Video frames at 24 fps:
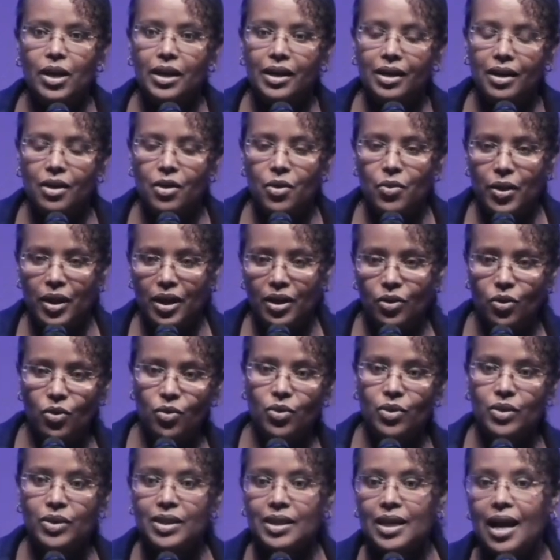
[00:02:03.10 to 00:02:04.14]
run, going
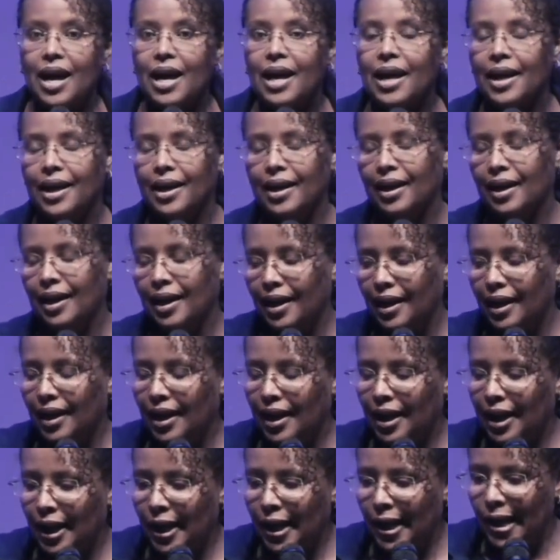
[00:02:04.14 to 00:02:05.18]
into the sky.
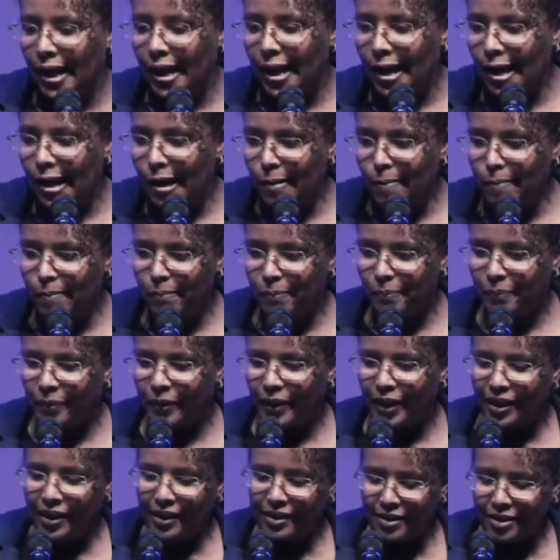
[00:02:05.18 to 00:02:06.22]

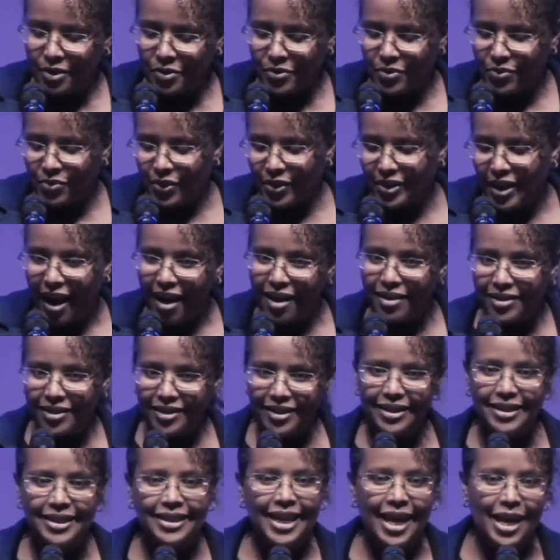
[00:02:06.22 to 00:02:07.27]
Um, and so it was hard
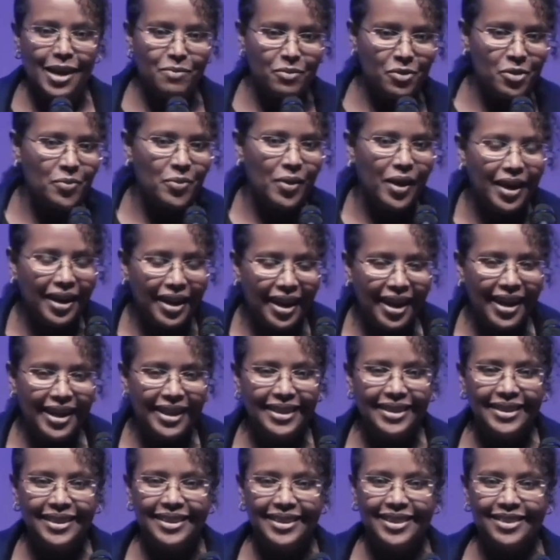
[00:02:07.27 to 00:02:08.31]
to escape from that
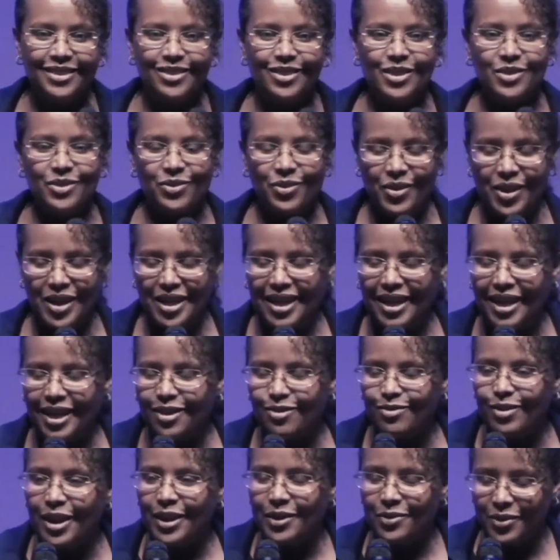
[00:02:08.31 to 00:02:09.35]
kind of uh,
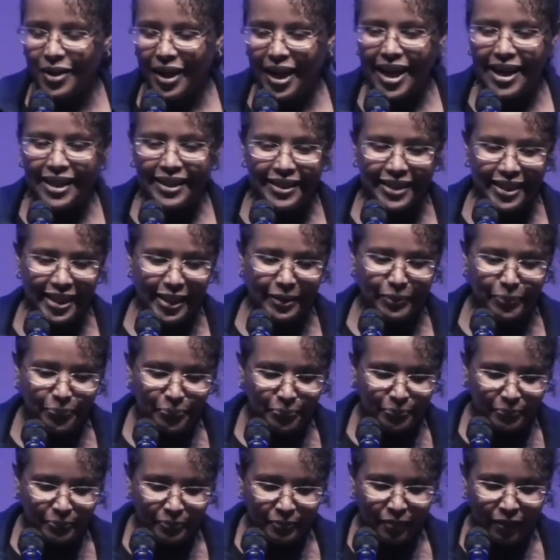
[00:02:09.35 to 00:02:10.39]
thinking, right, reality.
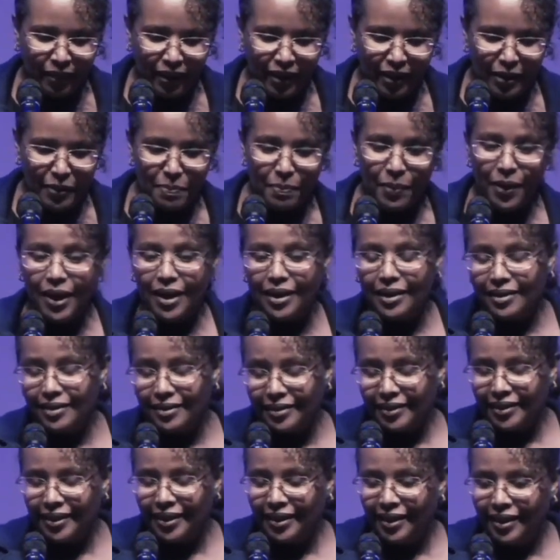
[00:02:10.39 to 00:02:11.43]
But
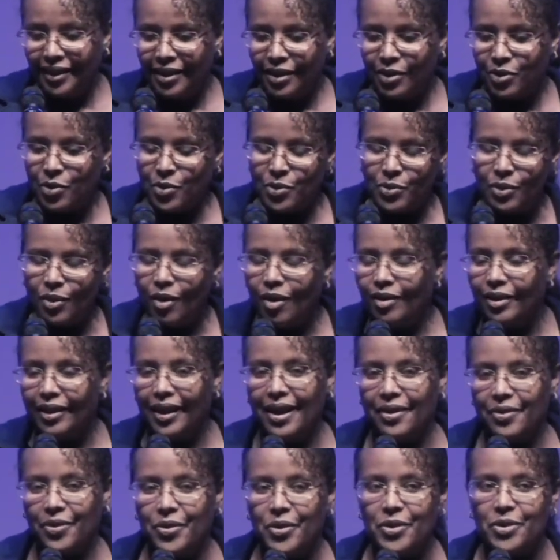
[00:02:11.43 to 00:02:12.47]
through all
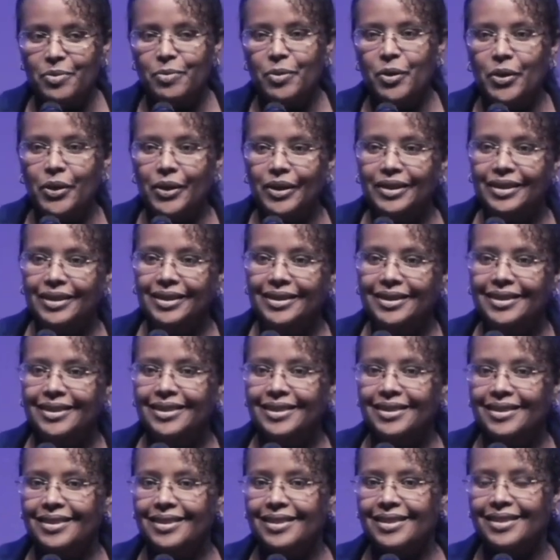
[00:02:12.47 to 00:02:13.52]
that turmoil,
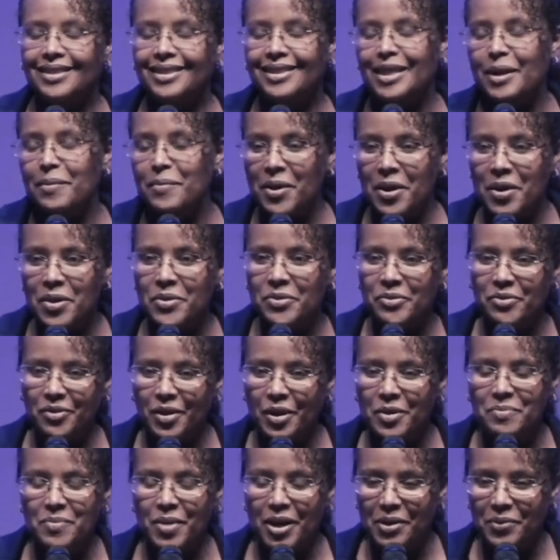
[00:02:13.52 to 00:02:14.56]
somehow
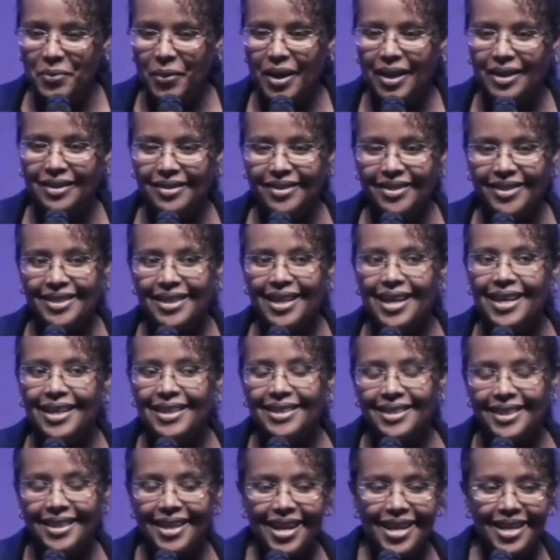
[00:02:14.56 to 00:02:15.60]
found my way to
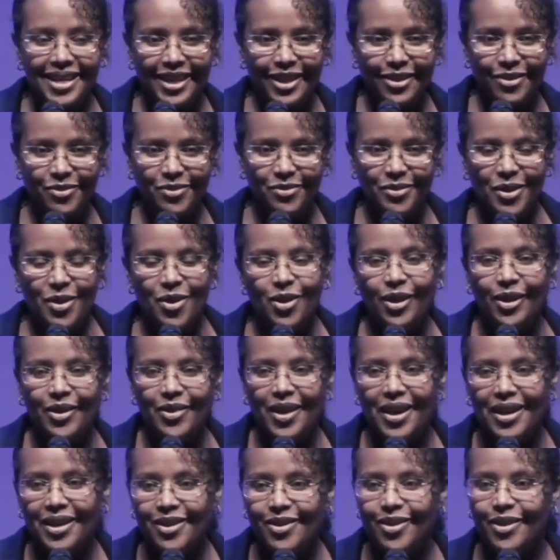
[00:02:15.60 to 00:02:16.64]
science, and I give all of
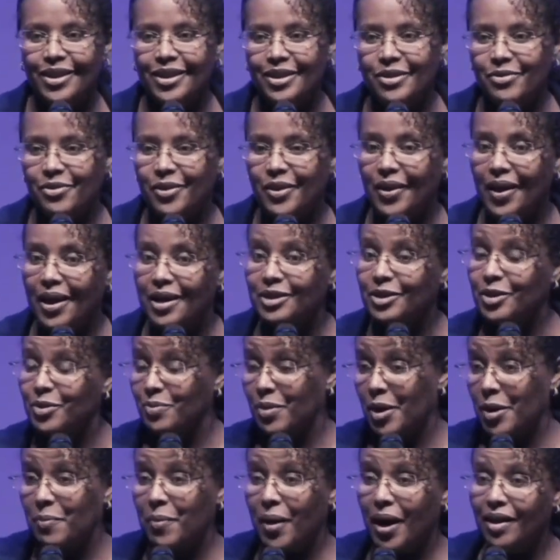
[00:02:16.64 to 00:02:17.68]
that credit for that to
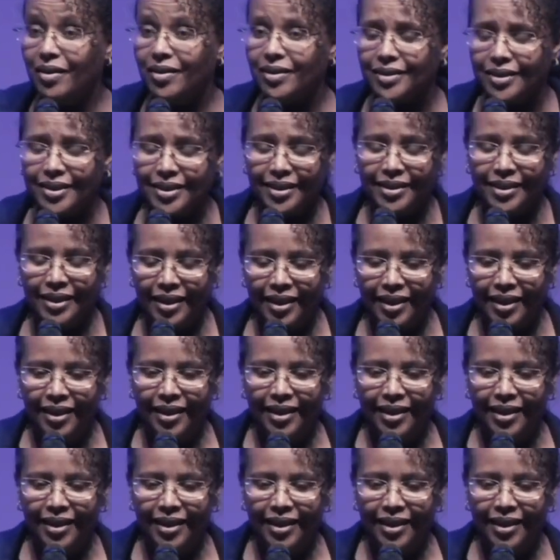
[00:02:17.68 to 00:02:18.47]
my parents,